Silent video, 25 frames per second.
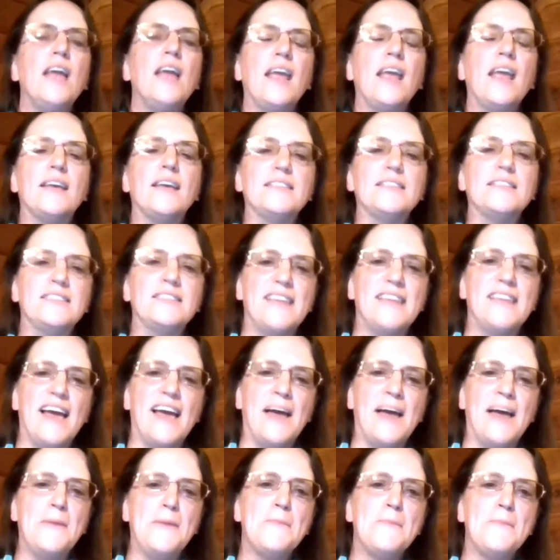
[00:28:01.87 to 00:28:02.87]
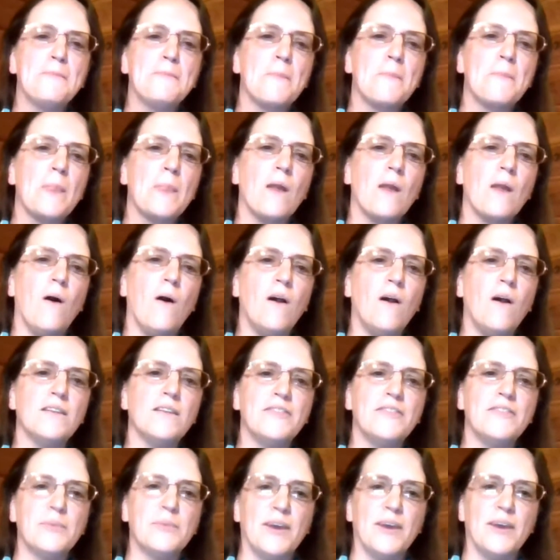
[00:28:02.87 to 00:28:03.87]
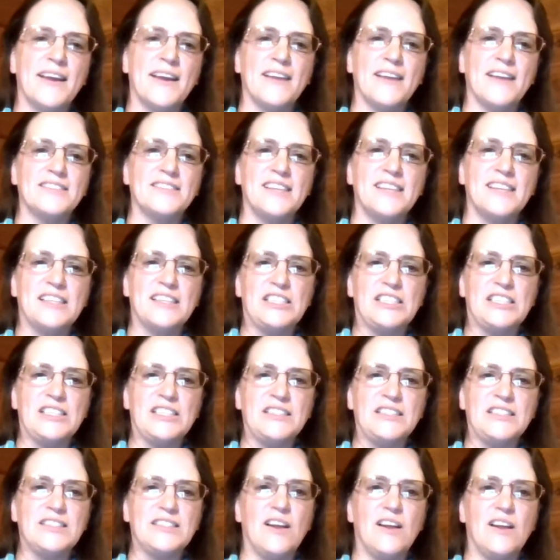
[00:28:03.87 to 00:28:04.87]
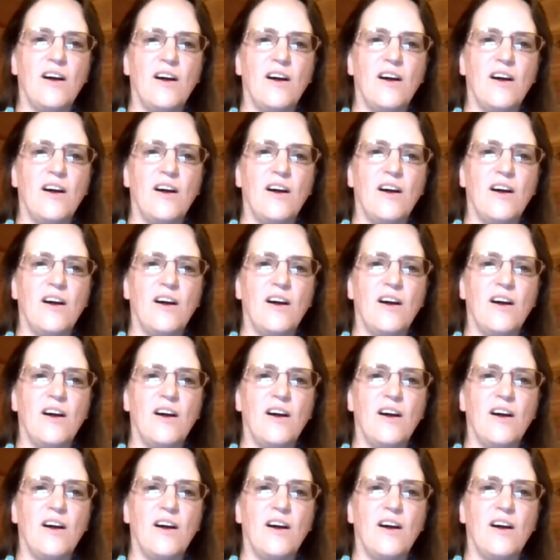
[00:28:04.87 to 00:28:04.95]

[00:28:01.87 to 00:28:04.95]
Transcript: is that all of the breakout sessions,